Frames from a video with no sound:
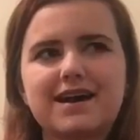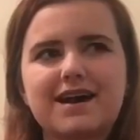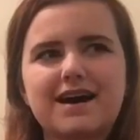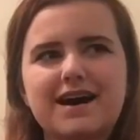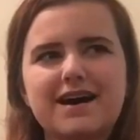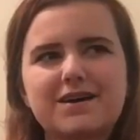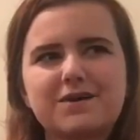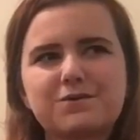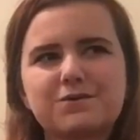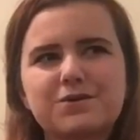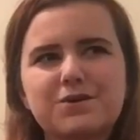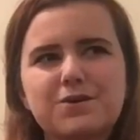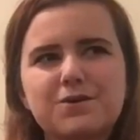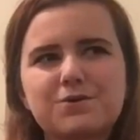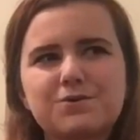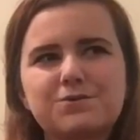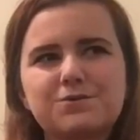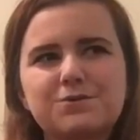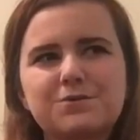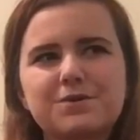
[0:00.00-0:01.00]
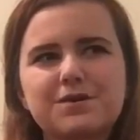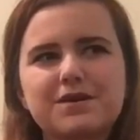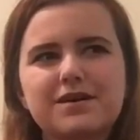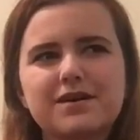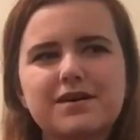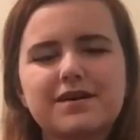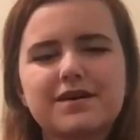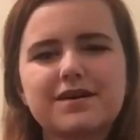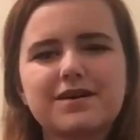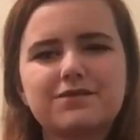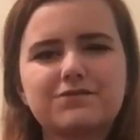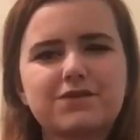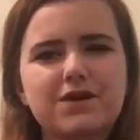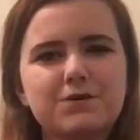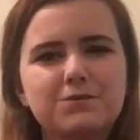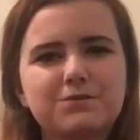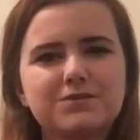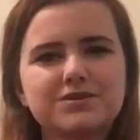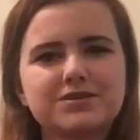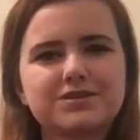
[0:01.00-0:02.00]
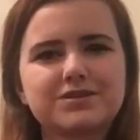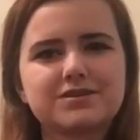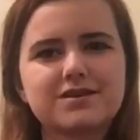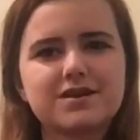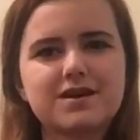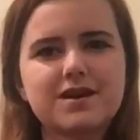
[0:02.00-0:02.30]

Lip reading: I don't know if I wasn't